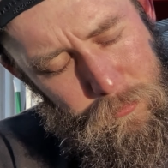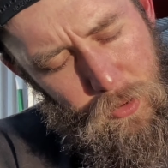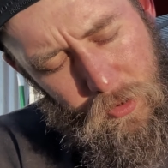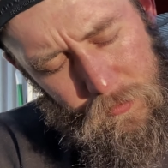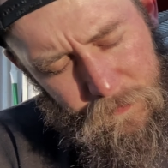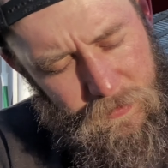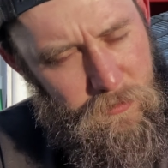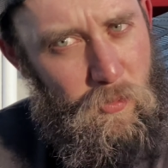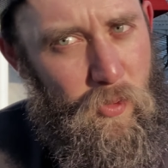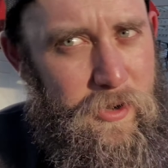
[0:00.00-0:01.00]
Perfect
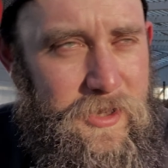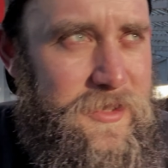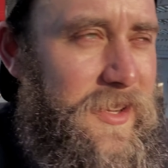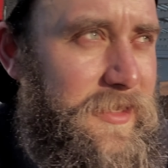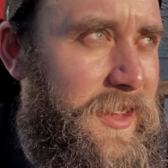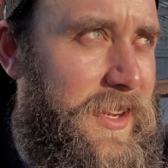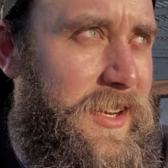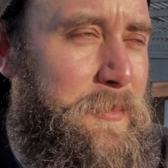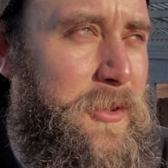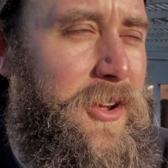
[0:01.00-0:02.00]
morning sunlight
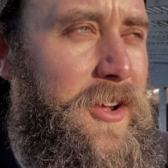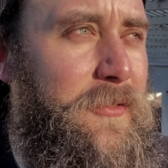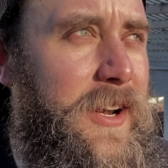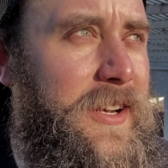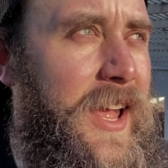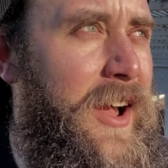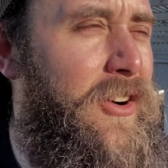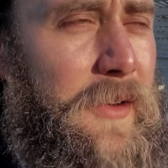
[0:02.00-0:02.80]
coming on right now.